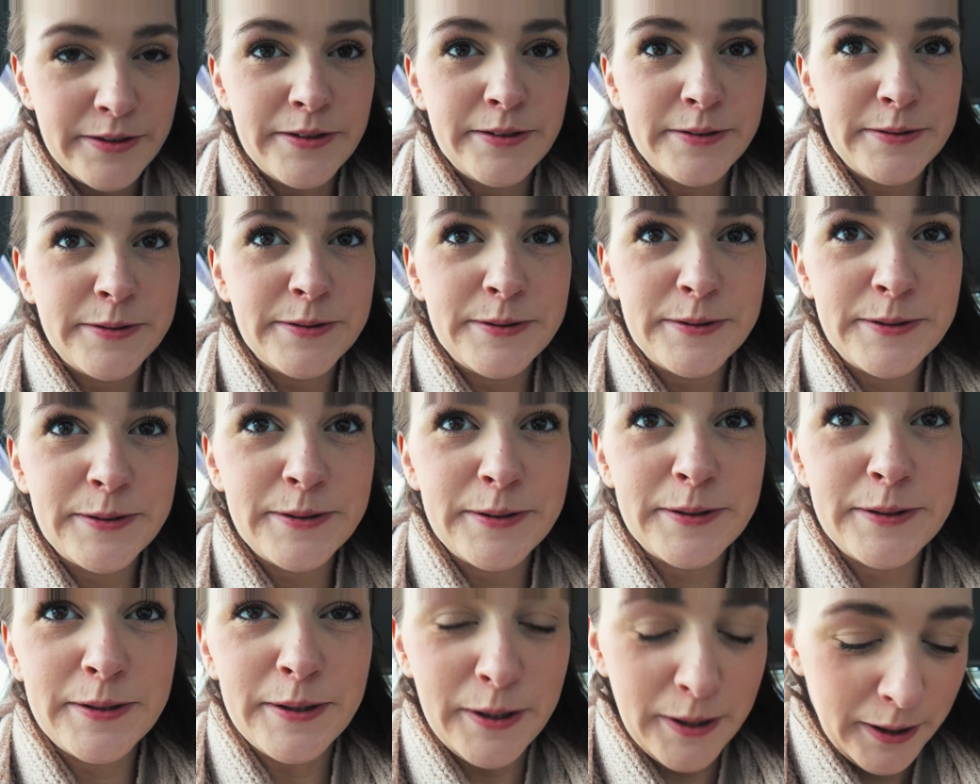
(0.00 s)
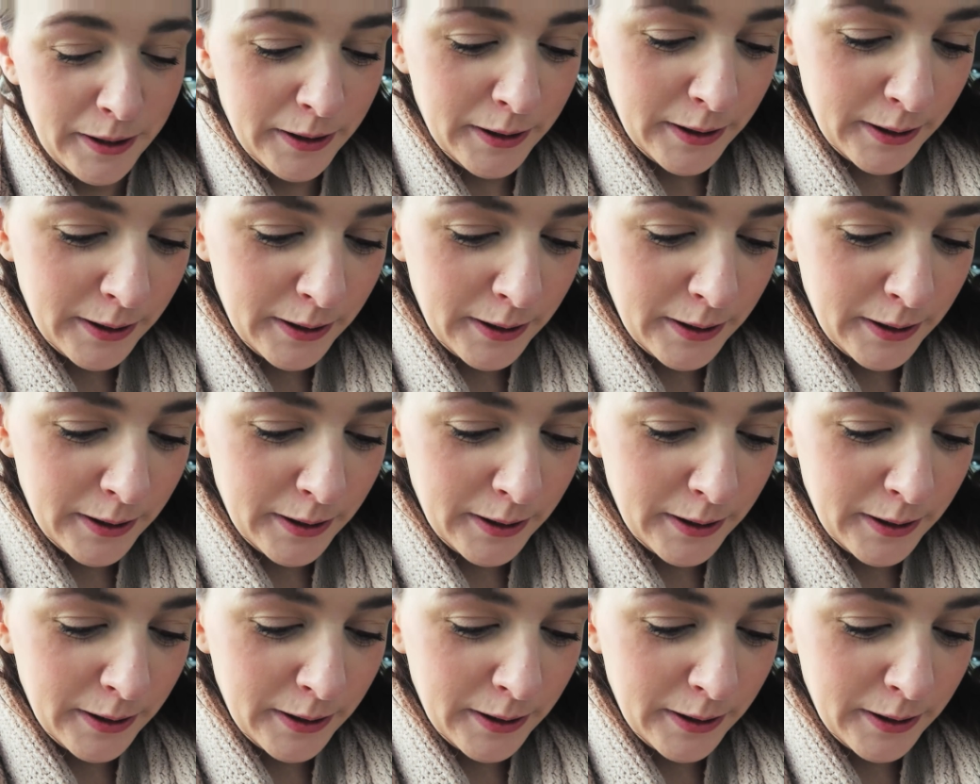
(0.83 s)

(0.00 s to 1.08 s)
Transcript: Whoa.